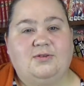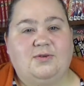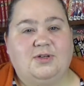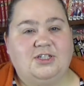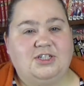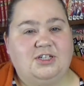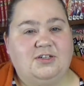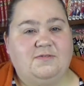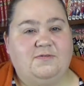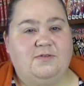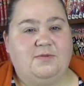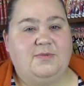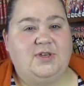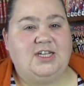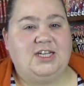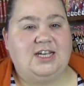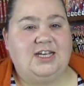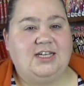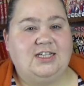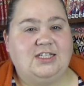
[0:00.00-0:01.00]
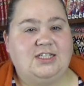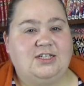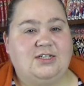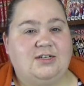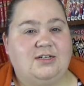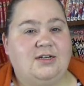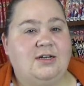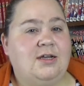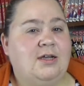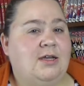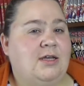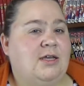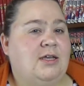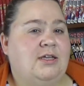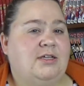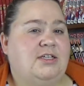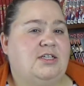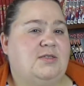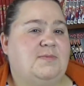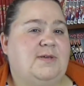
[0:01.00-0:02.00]
question for me to answer,
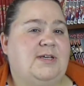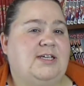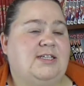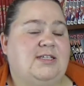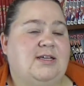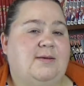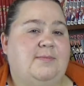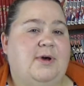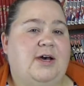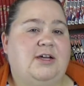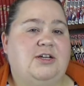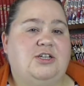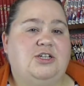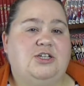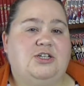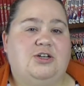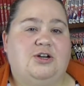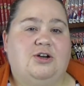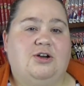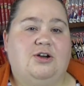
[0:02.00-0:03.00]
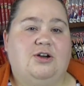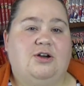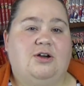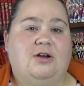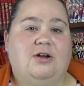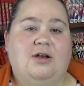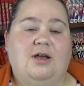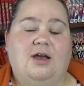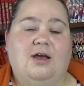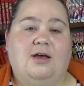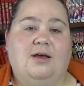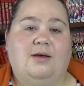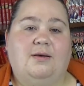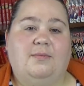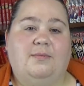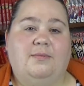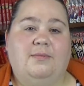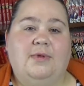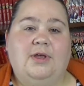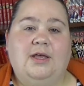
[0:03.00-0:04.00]
just because I'm unsure
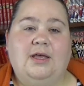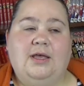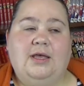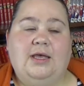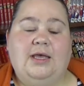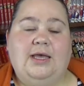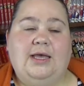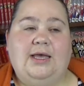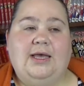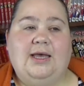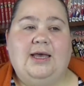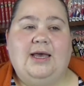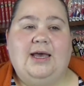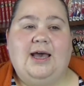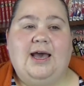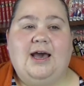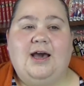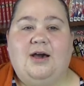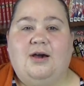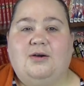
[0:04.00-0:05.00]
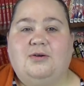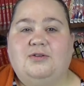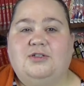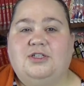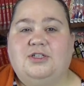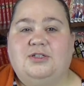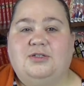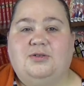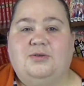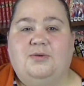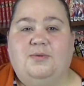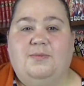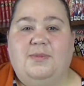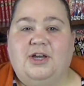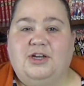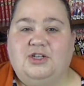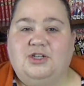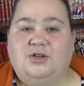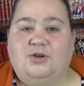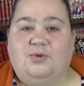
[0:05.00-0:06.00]
how to
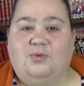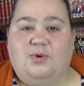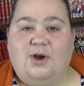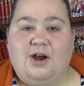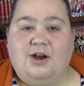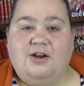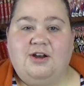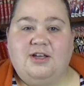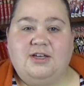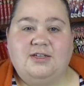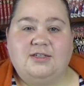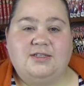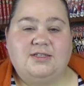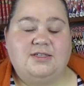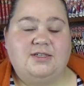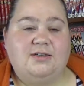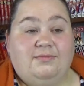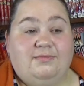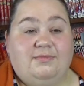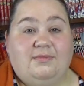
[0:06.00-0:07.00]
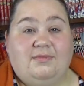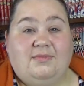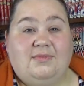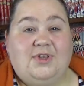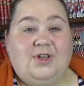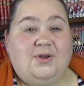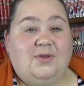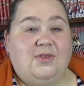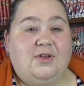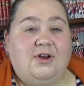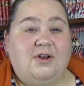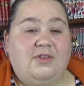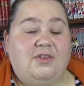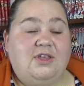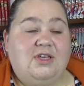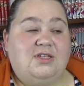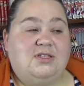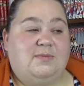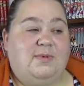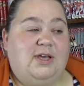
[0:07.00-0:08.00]
measure rareness. You know, there are
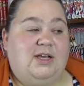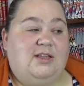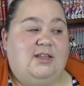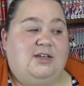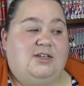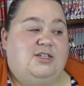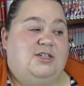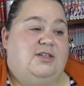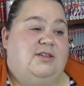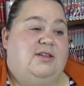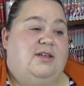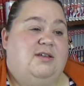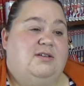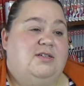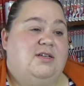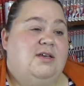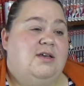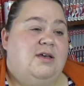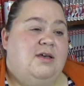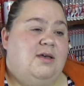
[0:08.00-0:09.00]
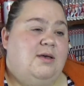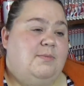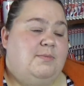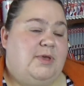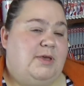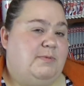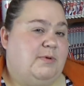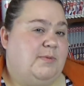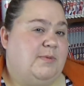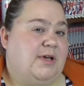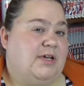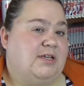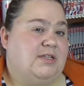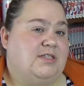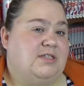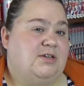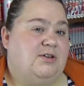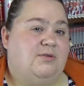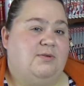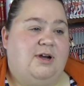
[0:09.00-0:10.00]
things in my collection that people might
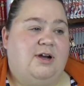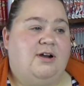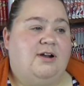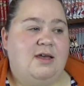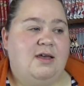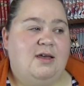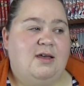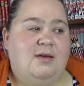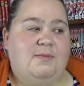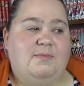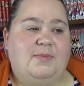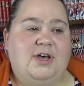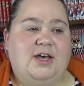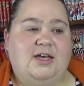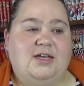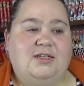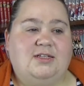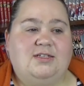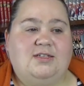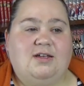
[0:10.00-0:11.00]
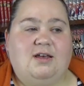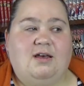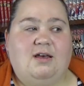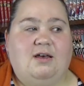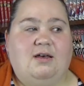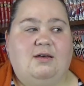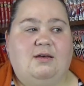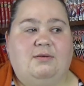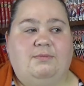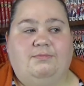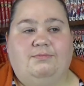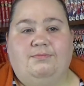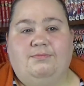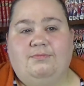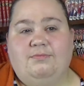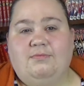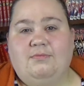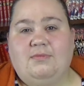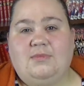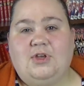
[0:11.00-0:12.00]
consider rare, but
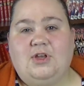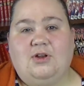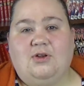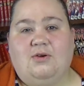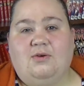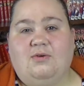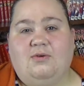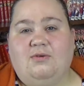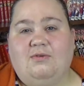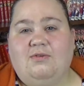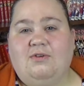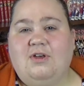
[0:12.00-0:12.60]
you know,